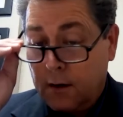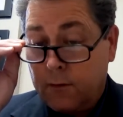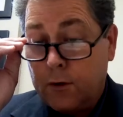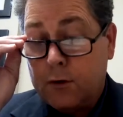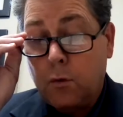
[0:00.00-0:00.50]

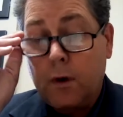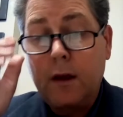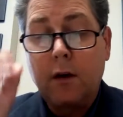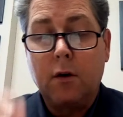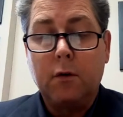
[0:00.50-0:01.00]
for 20
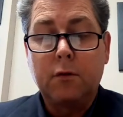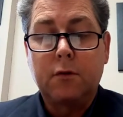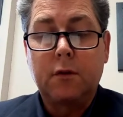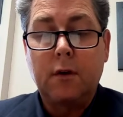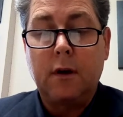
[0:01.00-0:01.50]

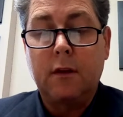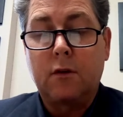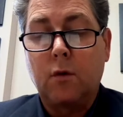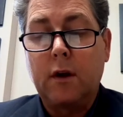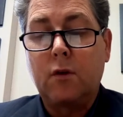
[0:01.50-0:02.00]
goals in the
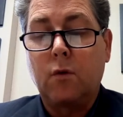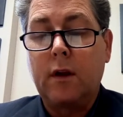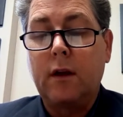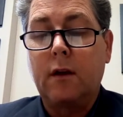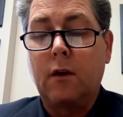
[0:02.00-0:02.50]

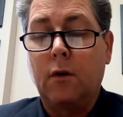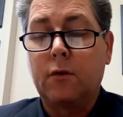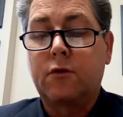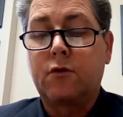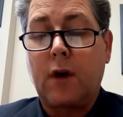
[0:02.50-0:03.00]
2020
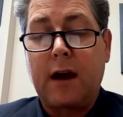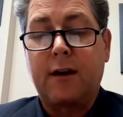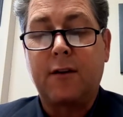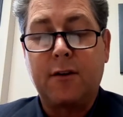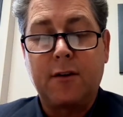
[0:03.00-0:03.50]
goals
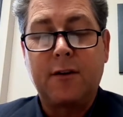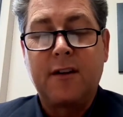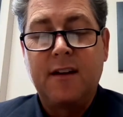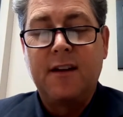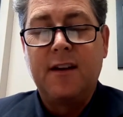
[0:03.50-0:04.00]
tracker,
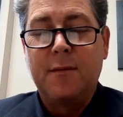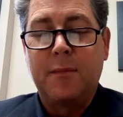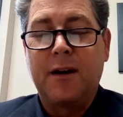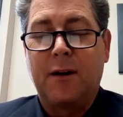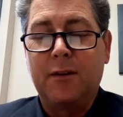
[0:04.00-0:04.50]

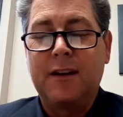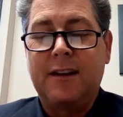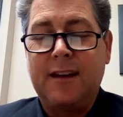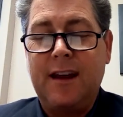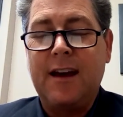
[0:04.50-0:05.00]
but only
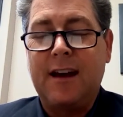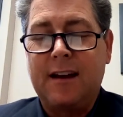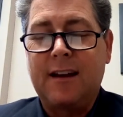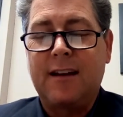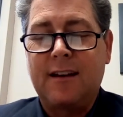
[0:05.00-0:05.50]

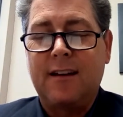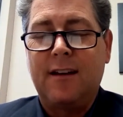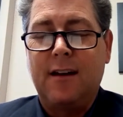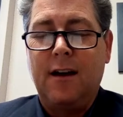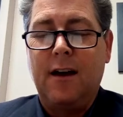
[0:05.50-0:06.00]
10
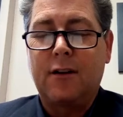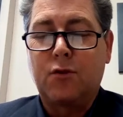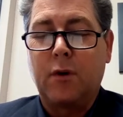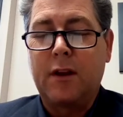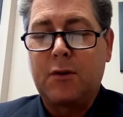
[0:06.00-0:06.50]

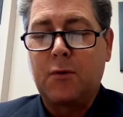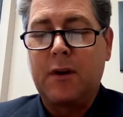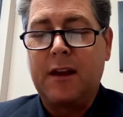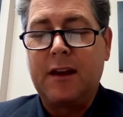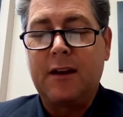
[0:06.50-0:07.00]

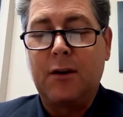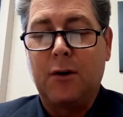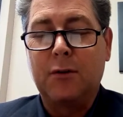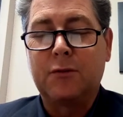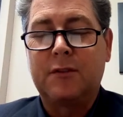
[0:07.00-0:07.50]
2020
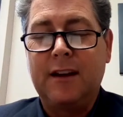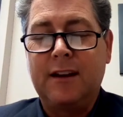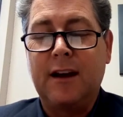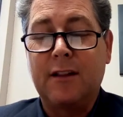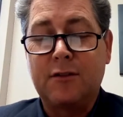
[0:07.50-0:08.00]
goals
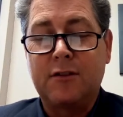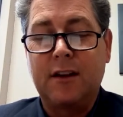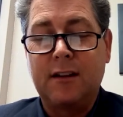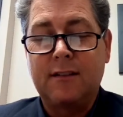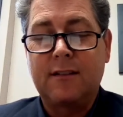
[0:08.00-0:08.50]
detailer
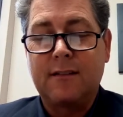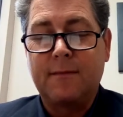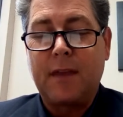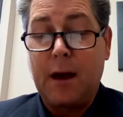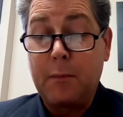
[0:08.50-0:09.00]
sheets.
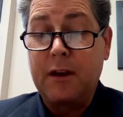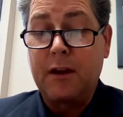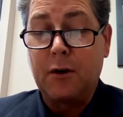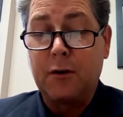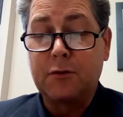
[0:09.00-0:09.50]
How many
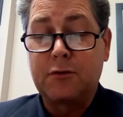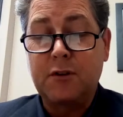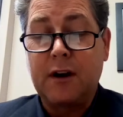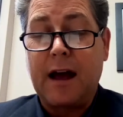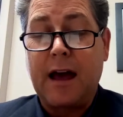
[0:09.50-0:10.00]
goals
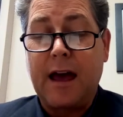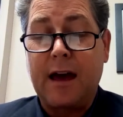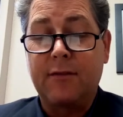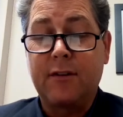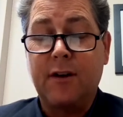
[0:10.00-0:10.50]
should I
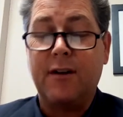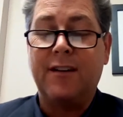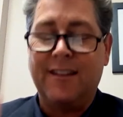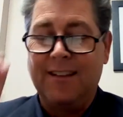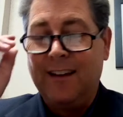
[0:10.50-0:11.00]
have?
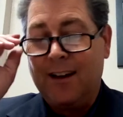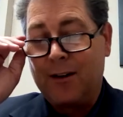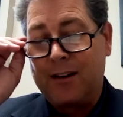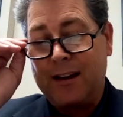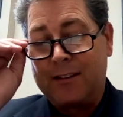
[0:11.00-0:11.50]

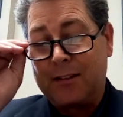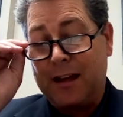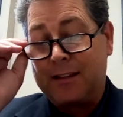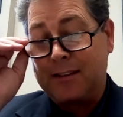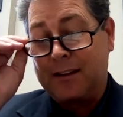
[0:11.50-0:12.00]
Okay, so
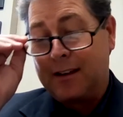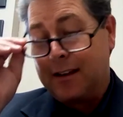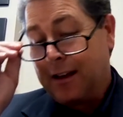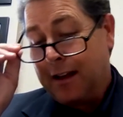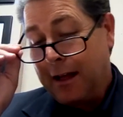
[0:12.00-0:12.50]
that's
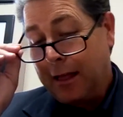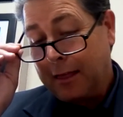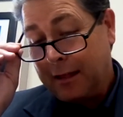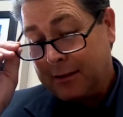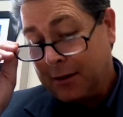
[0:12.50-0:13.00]

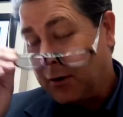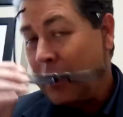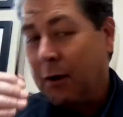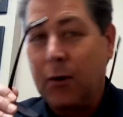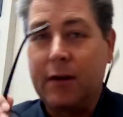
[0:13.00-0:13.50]
a
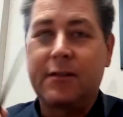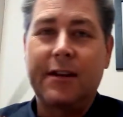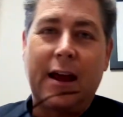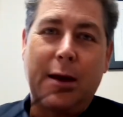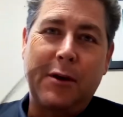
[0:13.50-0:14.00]
great
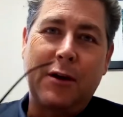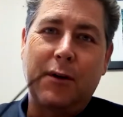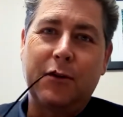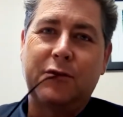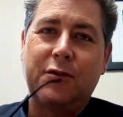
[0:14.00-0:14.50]
question. How many
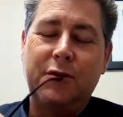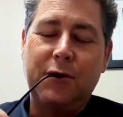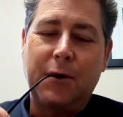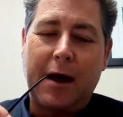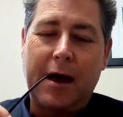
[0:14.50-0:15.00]
goals should
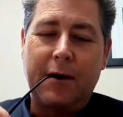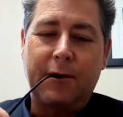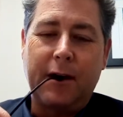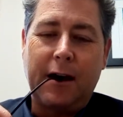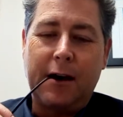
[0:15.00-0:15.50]
you have?